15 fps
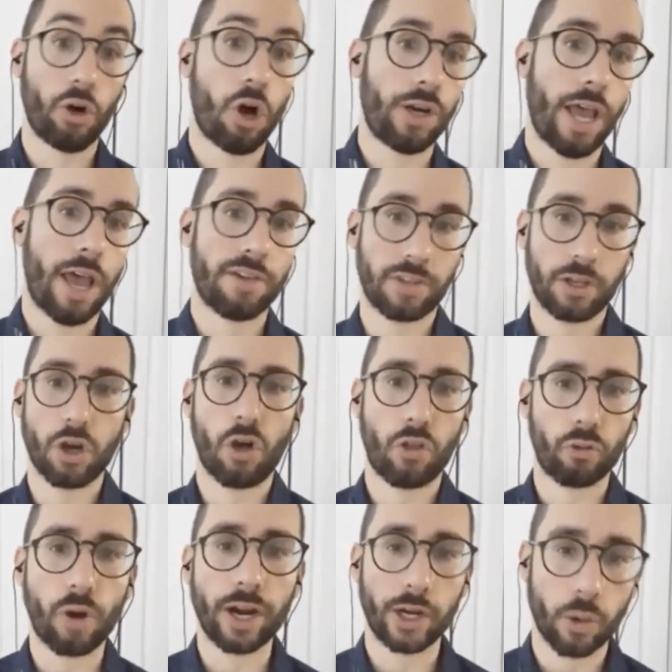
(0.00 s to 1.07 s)
all and asking all the
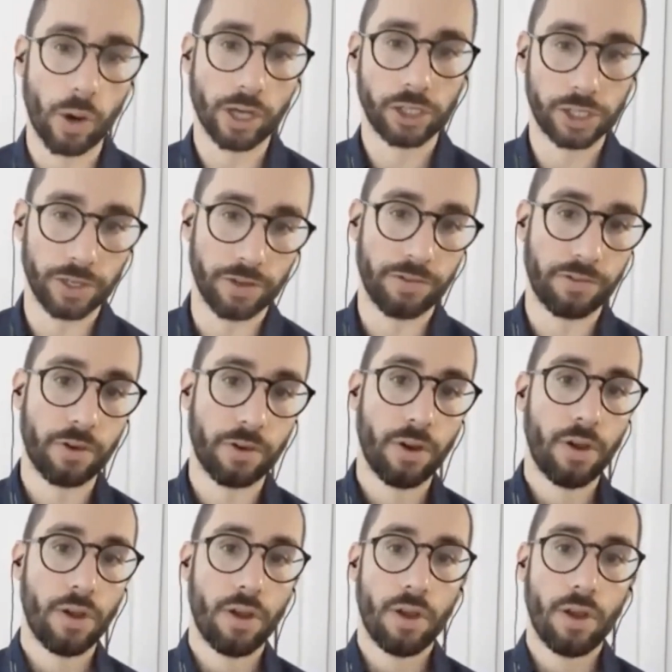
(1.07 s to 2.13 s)
right questions.
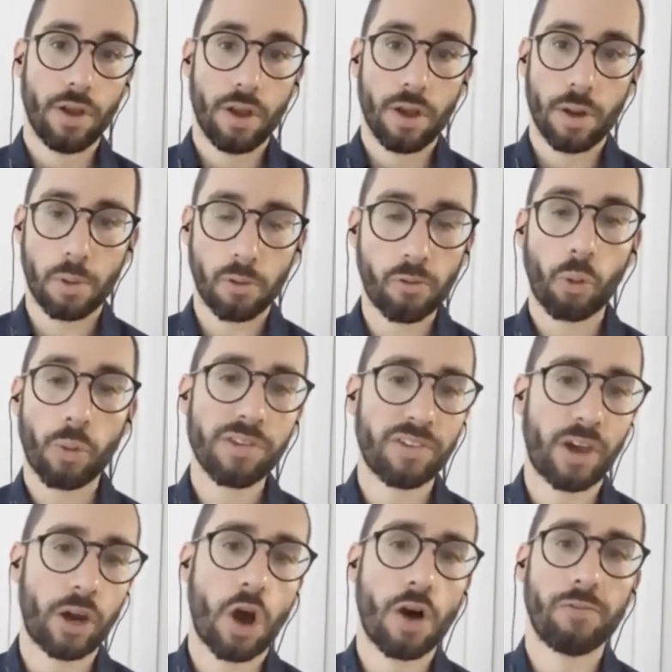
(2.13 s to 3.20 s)
Before we
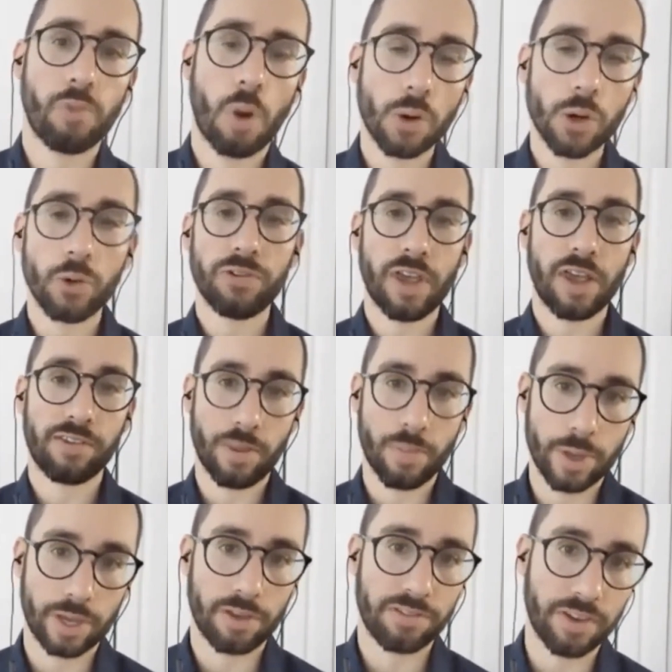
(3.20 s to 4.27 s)
sign off, what would you say is the
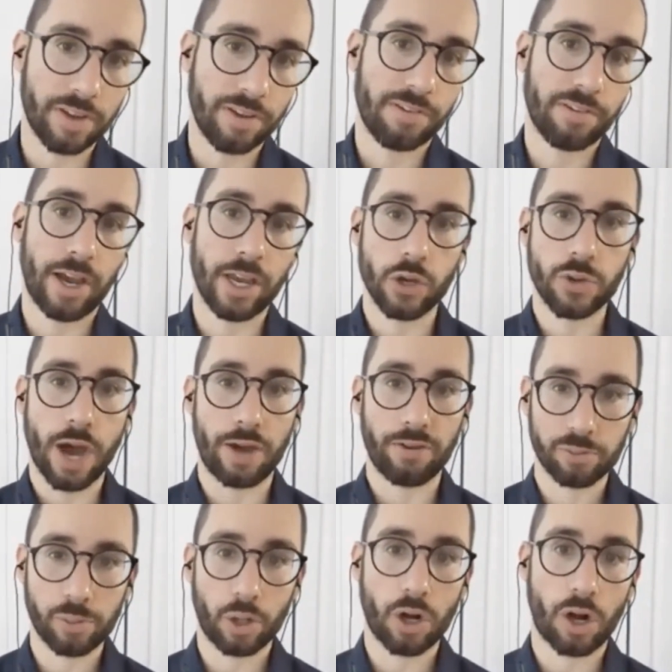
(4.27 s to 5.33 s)
biggest insight you got
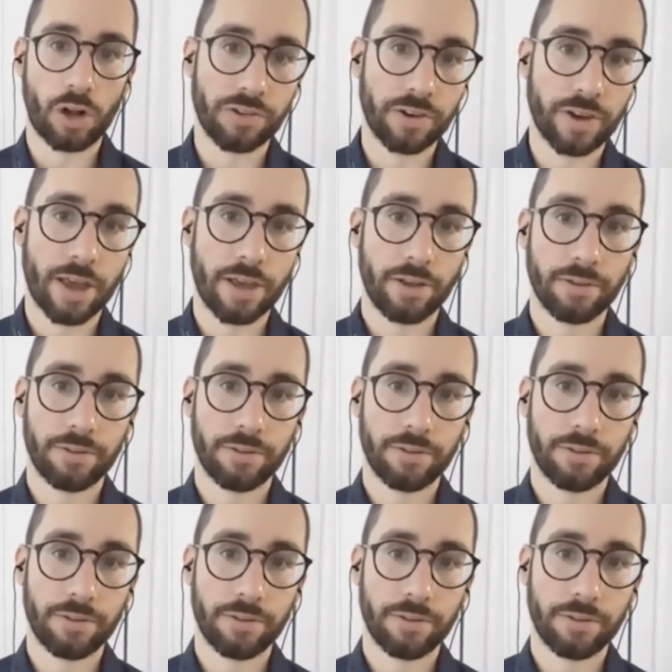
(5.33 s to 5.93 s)
from our call today?